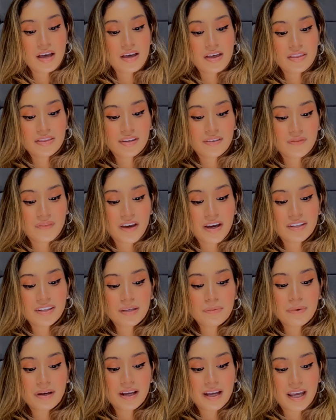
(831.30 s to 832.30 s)
They found that
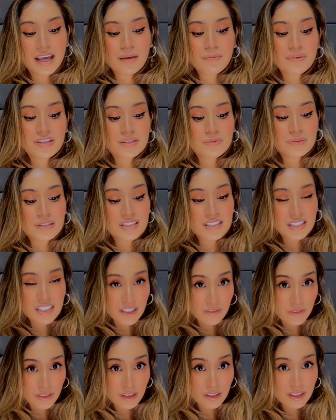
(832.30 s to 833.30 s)
by aiming
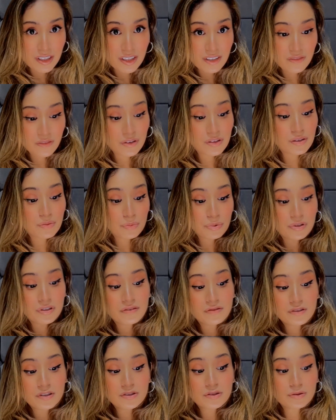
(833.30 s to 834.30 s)
specifically for the
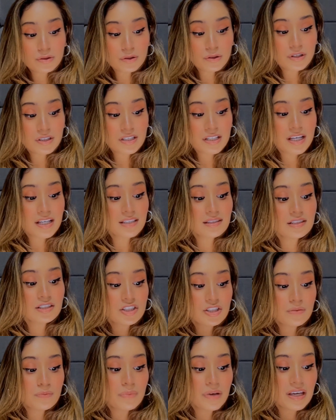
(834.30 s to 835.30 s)
prefrontal cortex, the
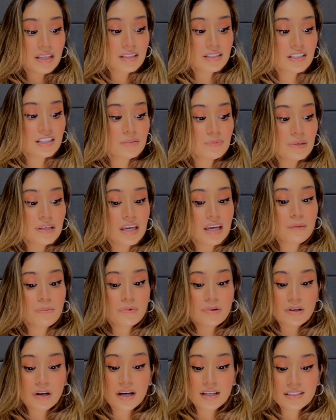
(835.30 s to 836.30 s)
chimpanzees became
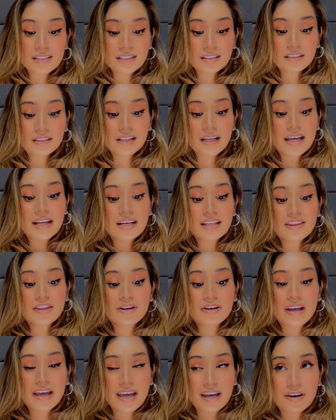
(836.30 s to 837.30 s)
docile and their
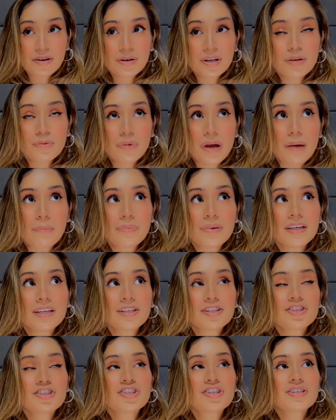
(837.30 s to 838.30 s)
angry
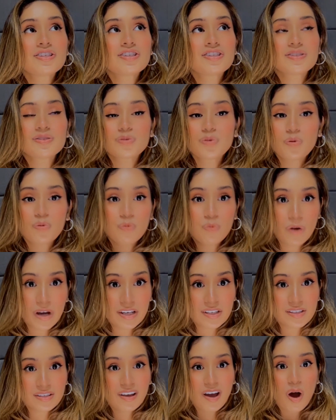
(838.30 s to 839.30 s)
rampage just
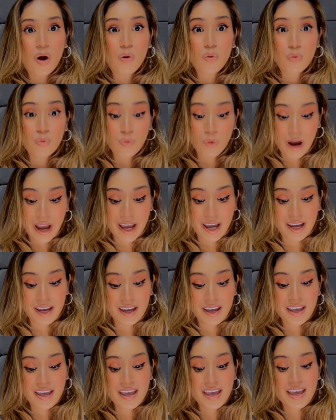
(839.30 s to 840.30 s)
went away.
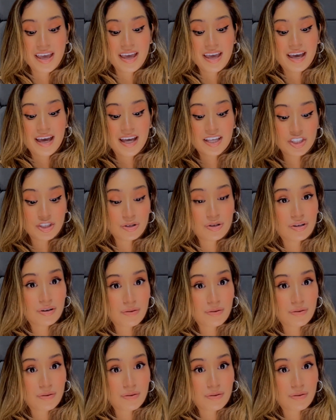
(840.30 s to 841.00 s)
As you could